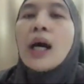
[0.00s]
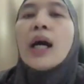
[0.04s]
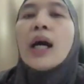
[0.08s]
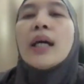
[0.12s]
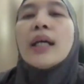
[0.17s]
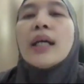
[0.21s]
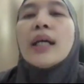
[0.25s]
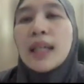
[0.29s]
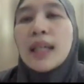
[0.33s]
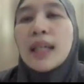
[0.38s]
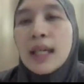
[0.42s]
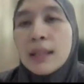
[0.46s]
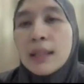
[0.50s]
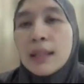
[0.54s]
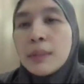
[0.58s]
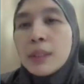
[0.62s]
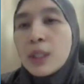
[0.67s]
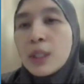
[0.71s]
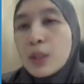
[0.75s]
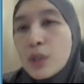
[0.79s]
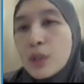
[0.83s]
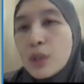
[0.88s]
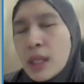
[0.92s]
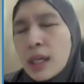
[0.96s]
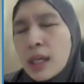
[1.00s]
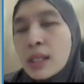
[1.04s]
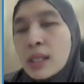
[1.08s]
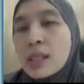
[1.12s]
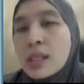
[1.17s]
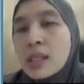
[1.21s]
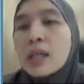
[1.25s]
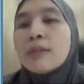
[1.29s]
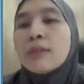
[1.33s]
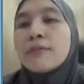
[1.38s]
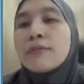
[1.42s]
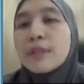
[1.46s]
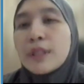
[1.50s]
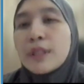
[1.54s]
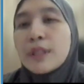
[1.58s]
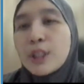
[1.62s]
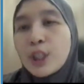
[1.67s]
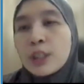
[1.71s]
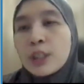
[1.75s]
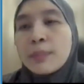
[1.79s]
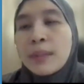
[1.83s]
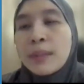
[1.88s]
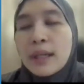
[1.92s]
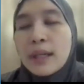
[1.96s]
it can be used as a
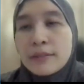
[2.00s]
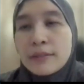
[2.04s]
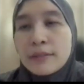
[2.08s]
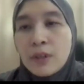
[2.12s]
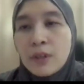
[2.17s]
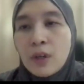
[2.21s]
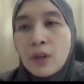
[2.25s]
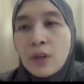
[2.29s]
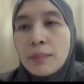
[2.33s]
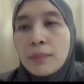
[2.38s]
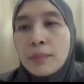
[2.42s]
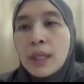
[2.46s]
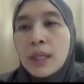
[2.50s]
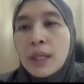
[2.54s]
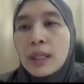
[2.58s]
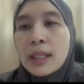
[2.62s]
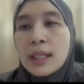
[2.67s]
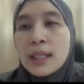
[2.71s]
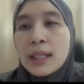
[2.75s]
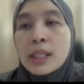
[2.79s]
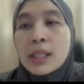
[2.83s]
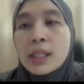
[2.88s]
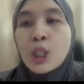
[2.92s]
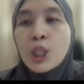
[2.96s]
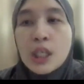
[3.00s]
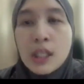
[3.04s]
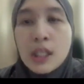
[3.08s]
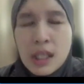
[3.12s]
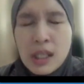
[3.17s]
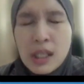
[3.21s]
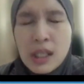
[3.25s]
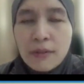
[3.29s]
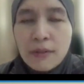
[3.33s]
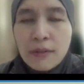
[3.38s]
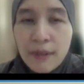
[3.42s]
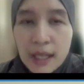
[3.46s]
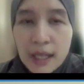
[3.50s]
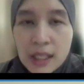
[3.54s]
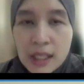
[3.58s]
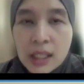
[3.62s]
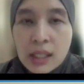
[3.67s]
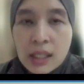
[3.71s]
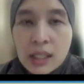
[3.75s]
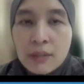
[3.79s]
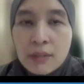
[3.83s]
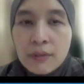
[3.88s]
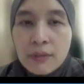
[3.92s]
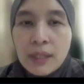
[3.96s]
virtual platform that is just as
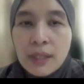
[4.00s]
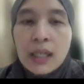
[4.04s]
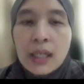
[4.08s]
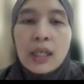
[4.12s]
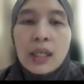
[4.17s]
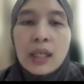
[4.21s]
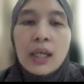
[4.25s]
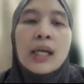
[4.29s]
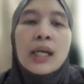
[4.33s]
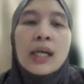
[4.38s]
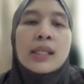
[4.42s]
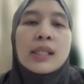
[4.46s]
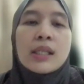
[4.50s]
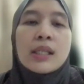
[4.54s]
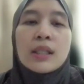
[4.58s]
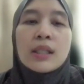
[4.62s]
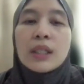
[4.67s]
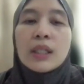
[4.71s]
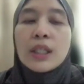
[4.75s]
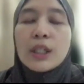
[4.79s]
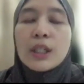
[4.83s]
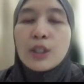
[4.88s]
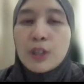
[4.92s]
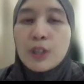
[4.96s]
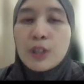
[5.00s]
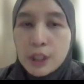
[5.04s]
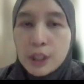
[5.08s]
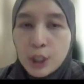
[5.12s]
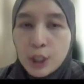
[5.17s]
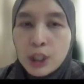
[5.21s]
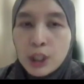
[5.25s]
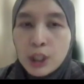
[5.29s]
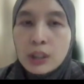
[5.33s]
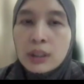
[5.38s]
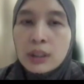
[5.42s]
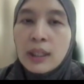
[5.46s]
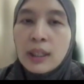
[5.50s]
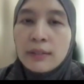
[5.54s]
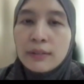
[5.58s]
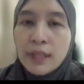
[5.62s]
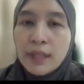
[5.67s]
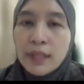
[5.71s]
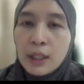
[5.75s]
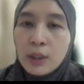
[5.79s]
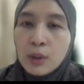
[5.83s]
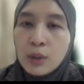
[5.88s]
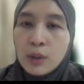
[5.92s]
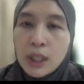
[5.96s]
effective as the traditional
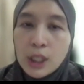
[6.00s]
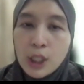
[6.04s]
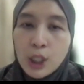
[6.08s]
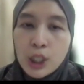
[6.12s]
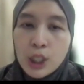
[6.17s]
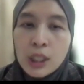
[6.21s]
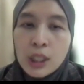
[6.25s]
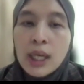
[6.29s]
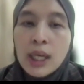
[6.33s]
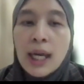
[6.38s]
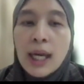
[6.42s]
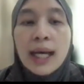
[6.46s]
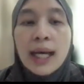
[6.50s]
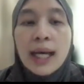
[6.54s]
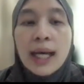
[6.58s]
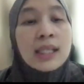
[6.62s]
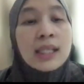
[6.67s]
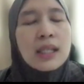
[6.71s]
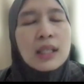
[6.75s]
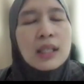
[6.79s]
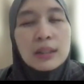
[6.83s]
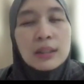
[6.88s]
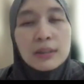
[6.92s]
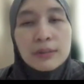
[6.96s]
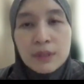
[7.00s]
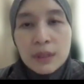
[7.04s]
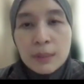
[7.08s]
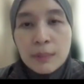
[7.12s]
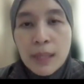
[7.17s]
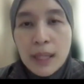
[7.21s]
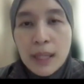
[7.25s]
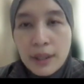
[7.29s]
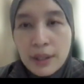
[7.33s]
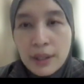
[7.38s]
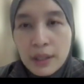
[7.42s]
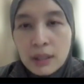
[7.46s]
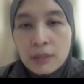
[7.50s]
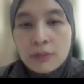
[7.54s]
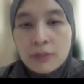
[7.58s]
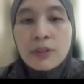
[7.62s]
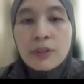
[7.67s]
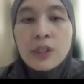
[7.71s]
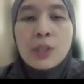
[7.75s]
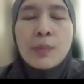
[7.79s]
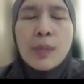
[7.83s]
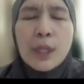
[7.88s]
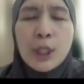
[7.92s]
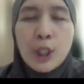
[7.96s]
healthcare education as a delivery method for
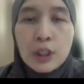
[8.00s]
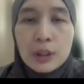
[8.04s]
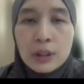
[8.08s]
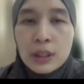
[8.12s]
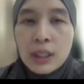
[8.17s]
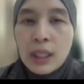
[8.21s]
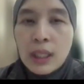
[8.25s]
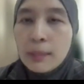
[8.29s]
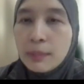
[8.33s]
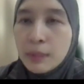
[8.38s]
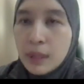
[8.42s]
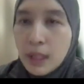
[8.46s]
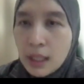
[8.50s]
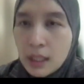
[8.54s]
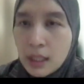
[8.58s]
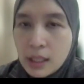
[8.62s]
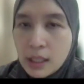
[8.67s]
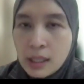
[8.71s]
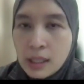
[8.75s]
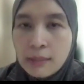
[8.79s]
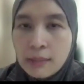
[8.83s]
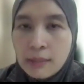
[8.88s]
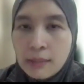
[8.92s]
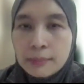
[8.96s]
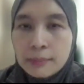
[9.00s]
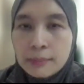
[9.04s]
specialty updates.